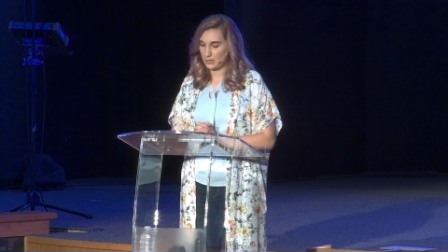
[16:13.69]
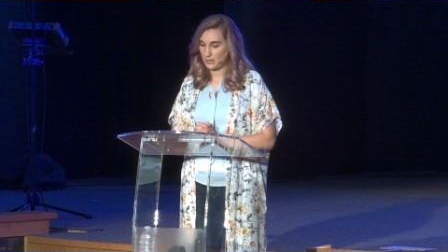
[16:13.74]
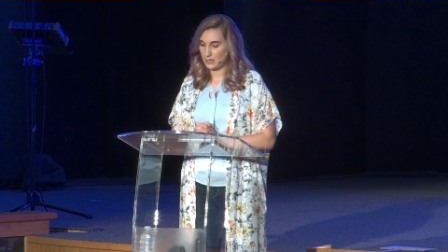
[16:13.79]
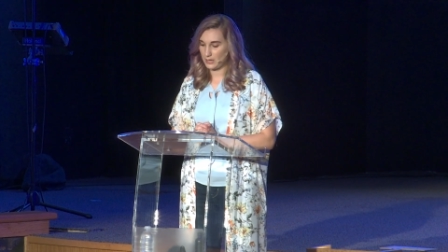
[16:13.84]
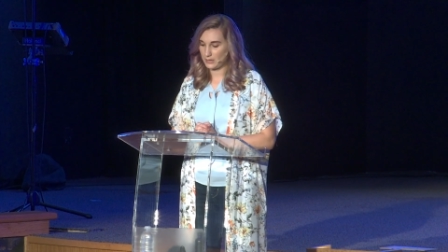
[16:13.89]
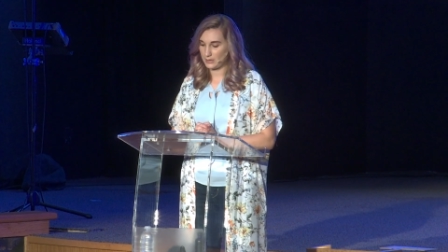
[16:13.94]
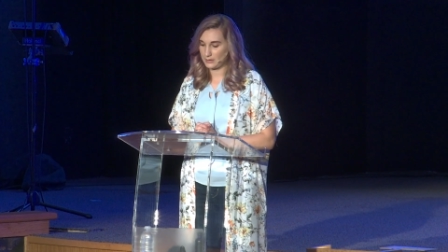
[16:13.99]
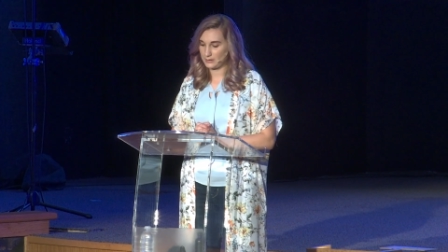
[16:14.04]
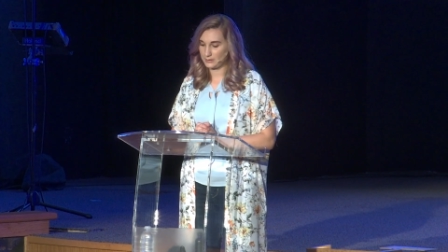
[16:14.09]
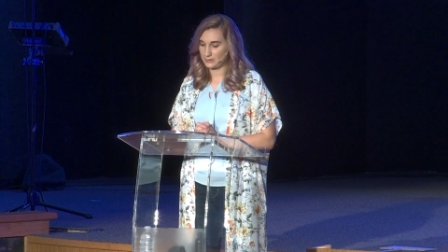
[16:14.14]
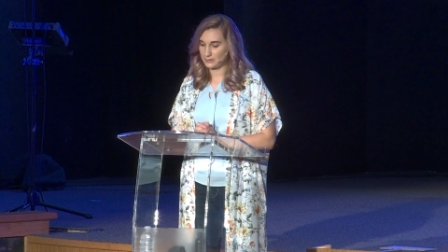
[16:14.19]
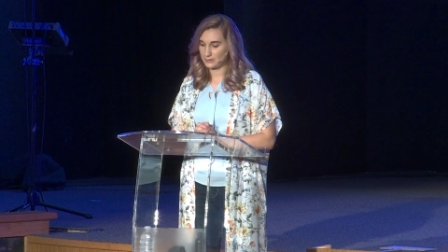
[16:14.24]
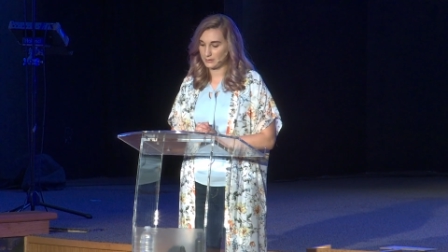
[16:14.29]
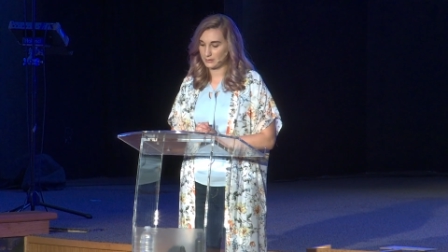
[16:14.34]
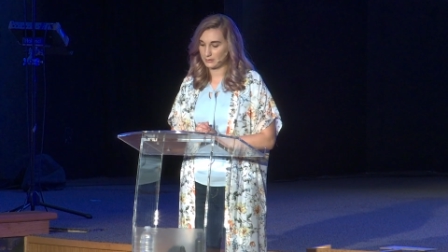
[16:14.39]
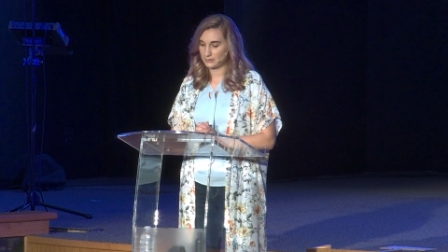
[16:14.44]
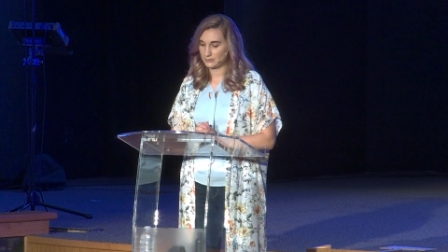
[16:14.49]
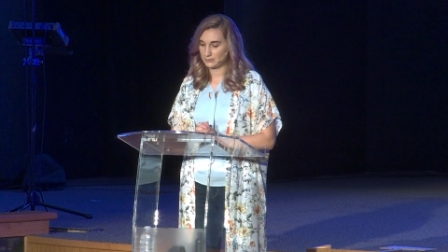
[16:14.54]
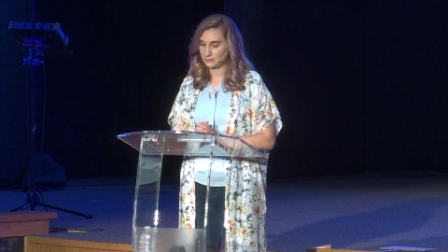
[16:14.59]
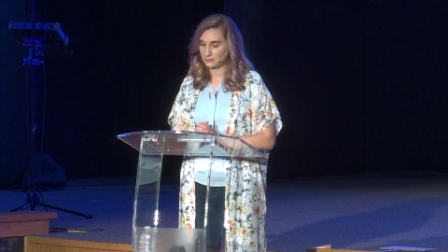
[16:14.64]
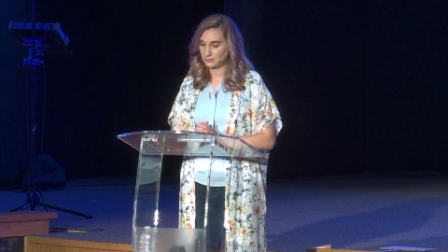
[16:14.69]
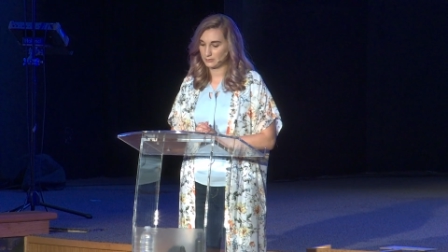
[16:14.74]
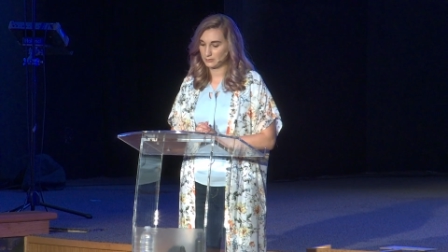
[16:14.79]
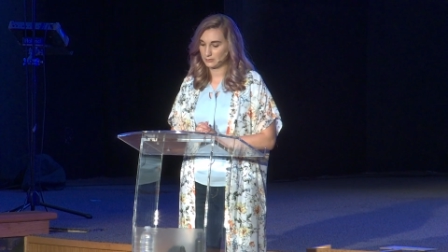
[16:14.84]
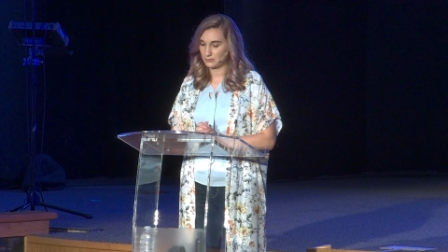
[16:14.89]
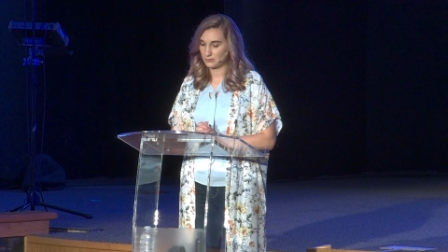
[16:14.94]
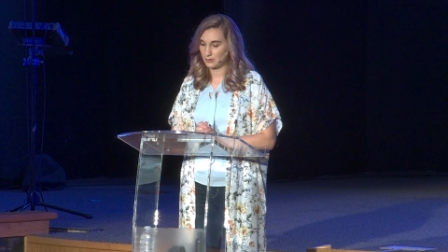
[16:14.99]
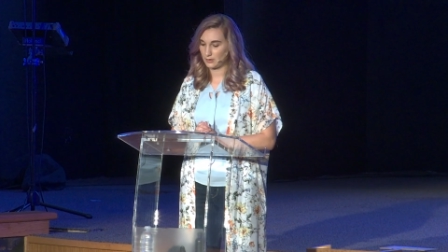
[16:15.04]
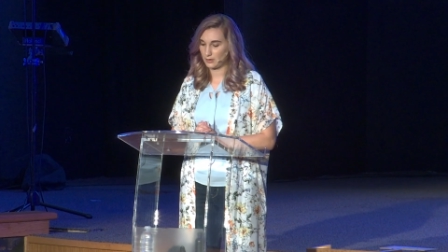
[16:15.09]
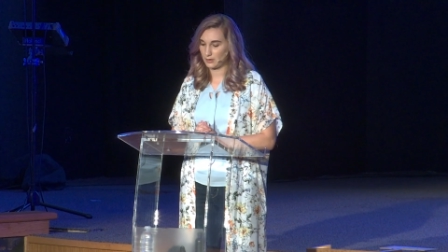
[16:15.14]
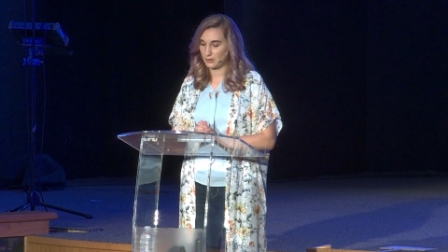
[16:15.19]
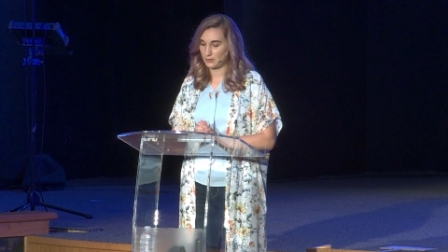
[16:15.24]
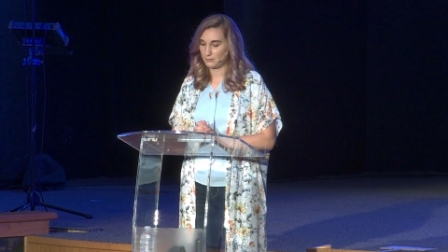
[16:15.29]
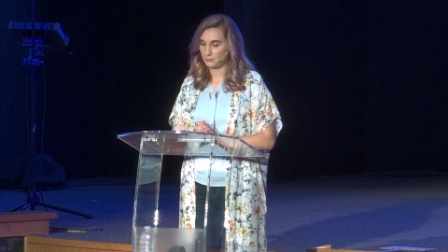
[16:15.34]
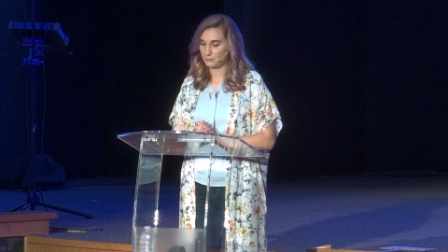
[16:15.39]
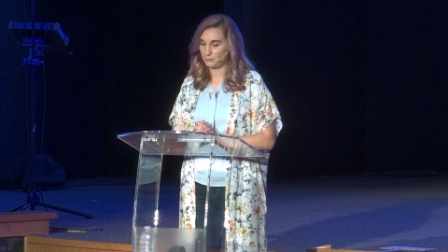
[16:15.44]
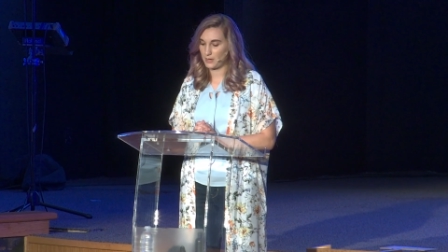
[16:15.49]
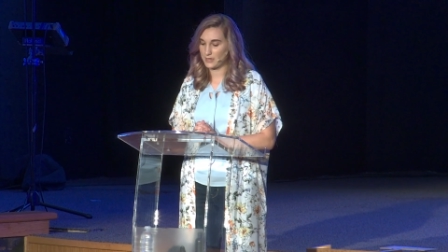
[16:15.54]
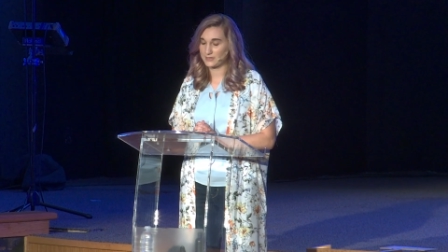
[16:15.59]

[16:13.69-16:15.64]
And um,